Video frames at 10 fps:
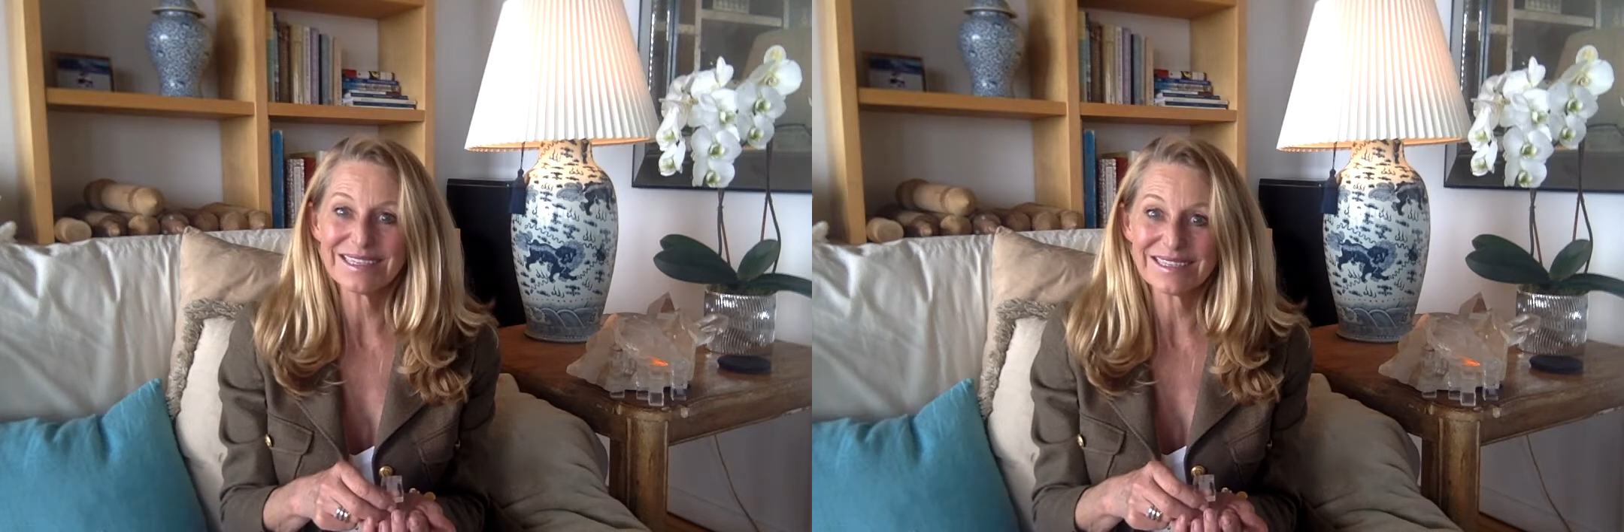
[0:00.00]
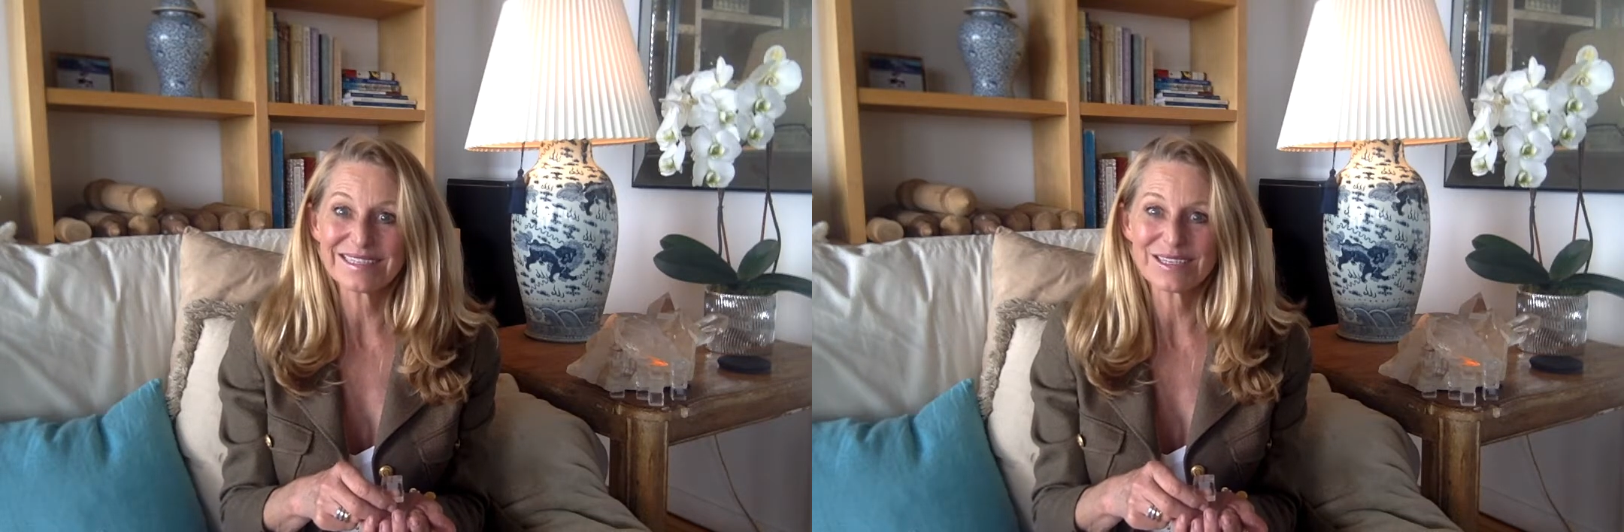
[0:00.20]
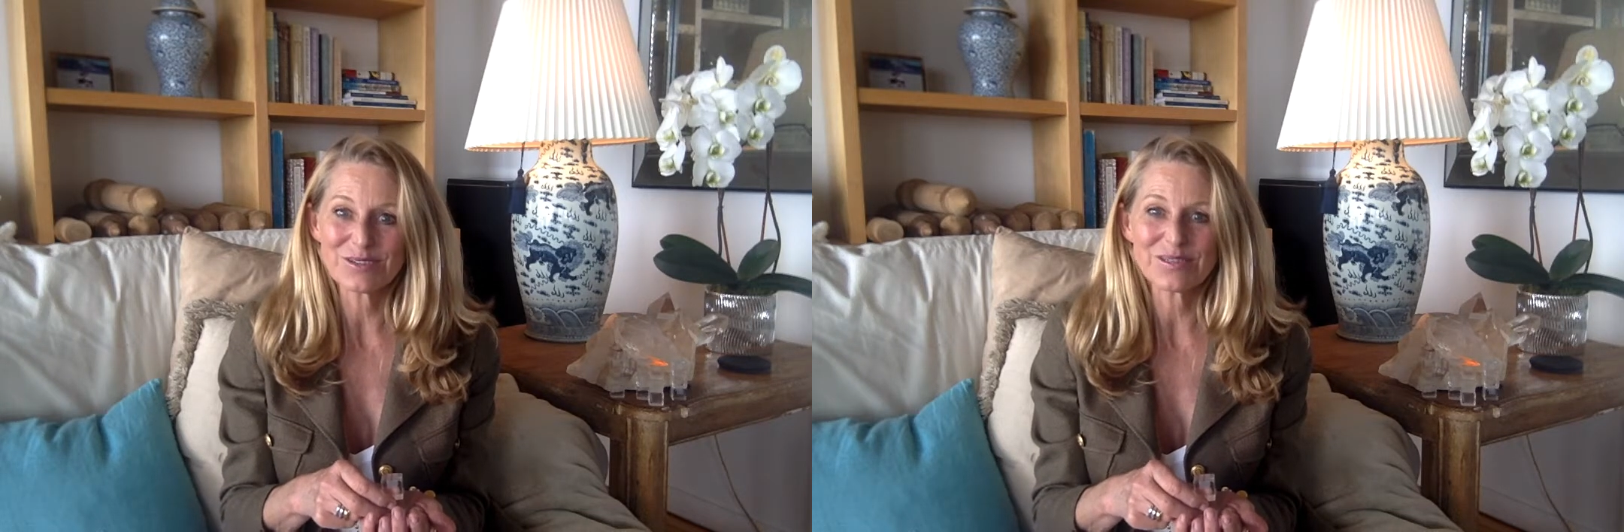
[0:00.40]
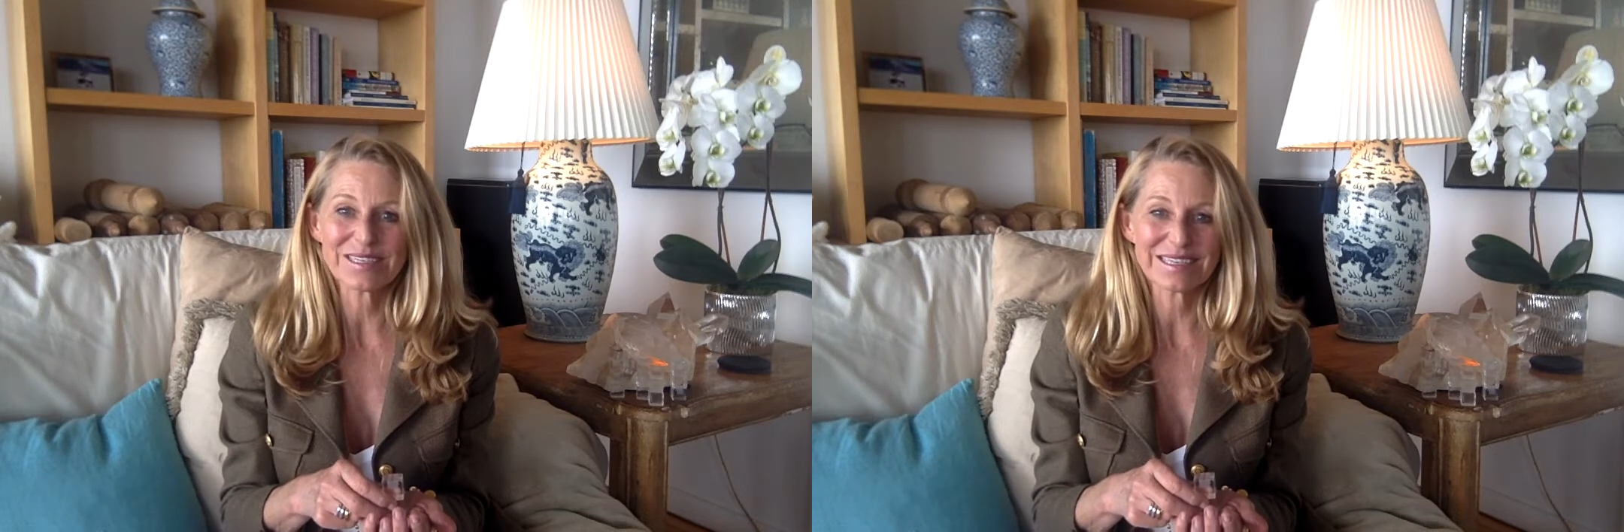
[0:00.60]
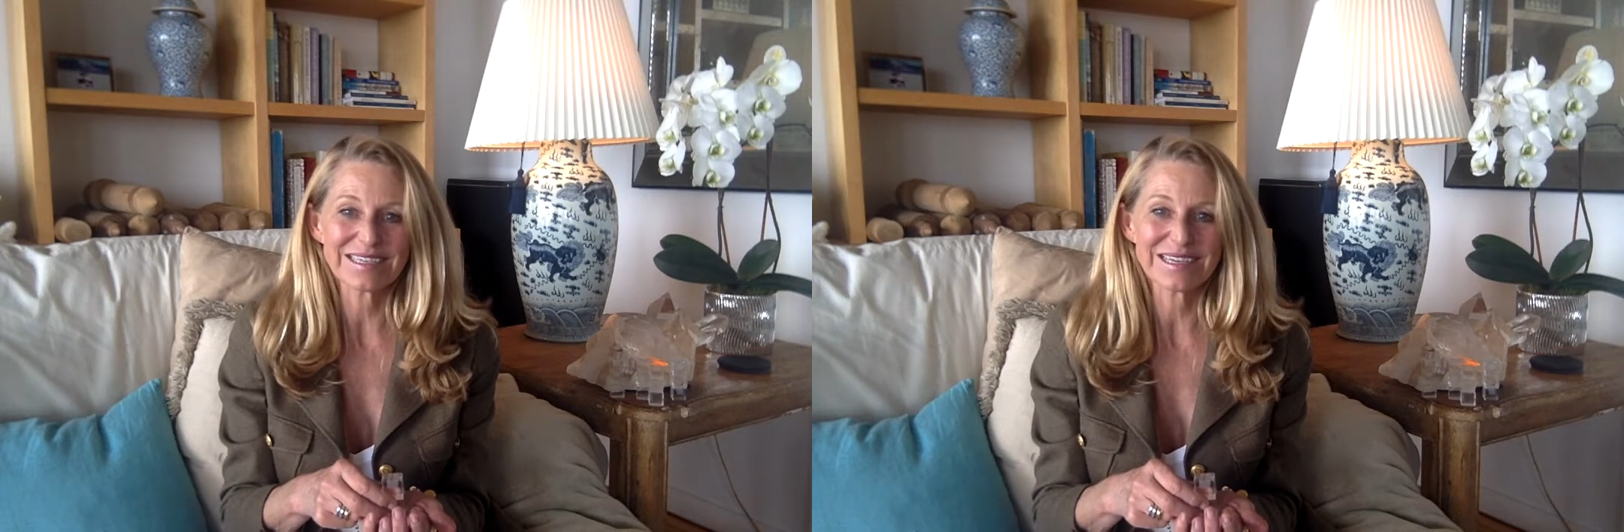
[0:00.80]
is
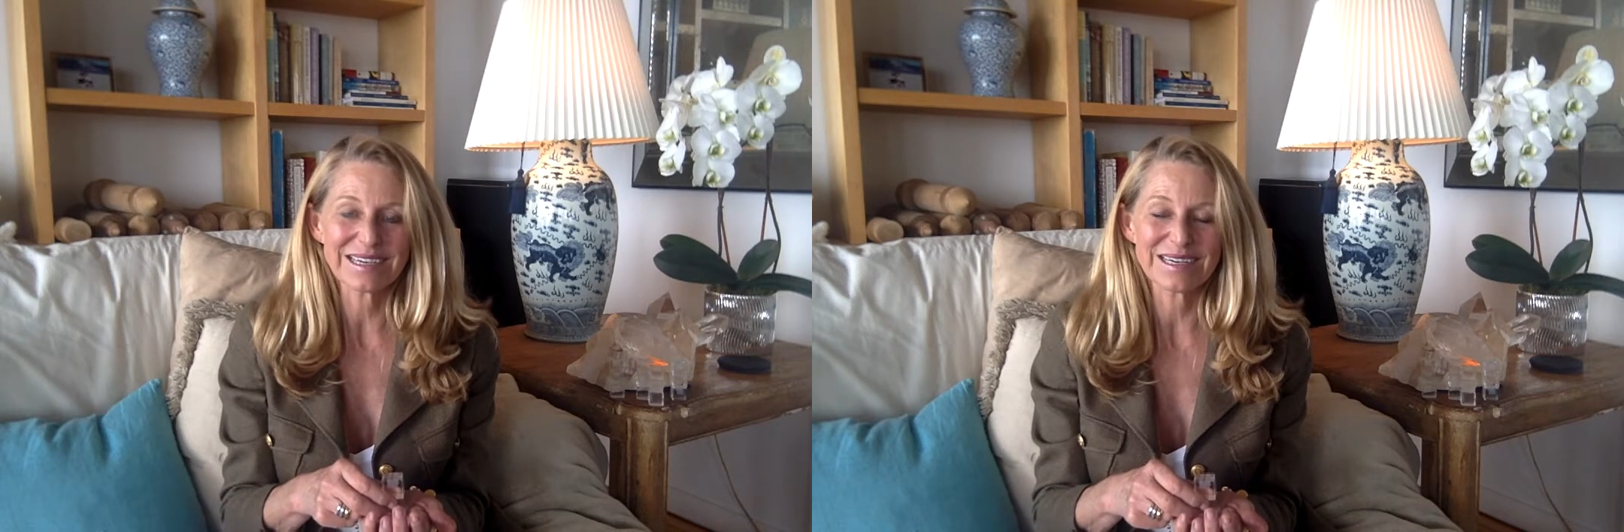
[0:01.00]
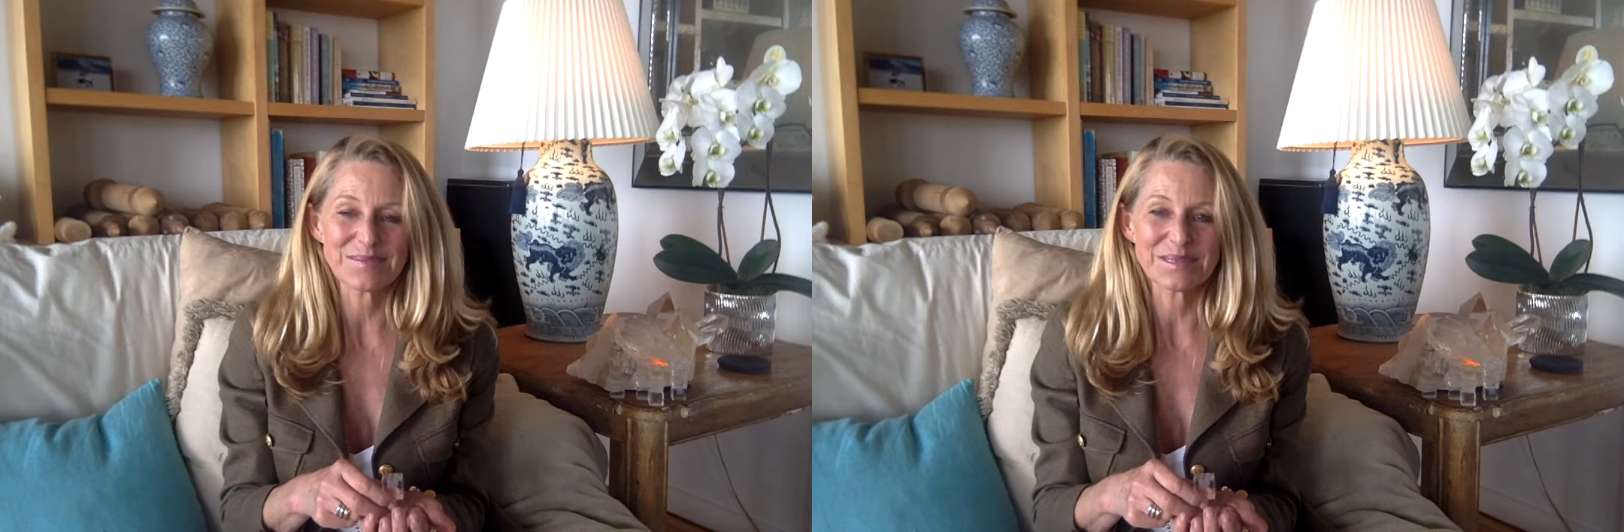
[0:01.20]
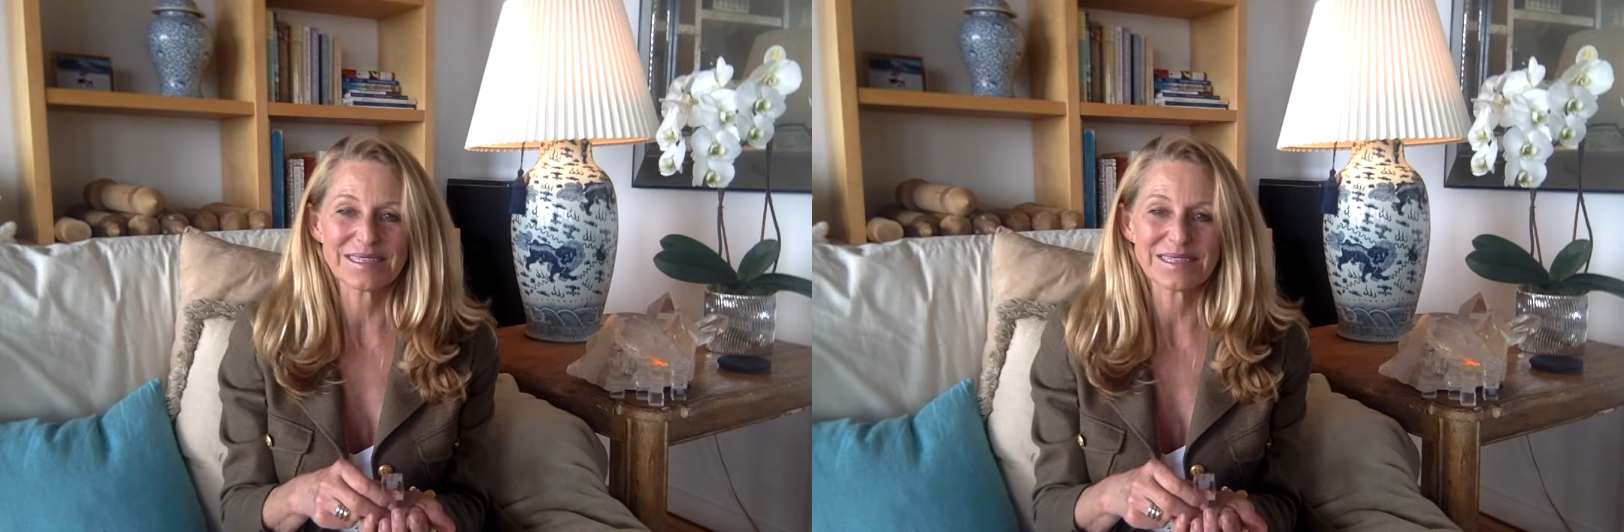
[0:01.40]
interesting times.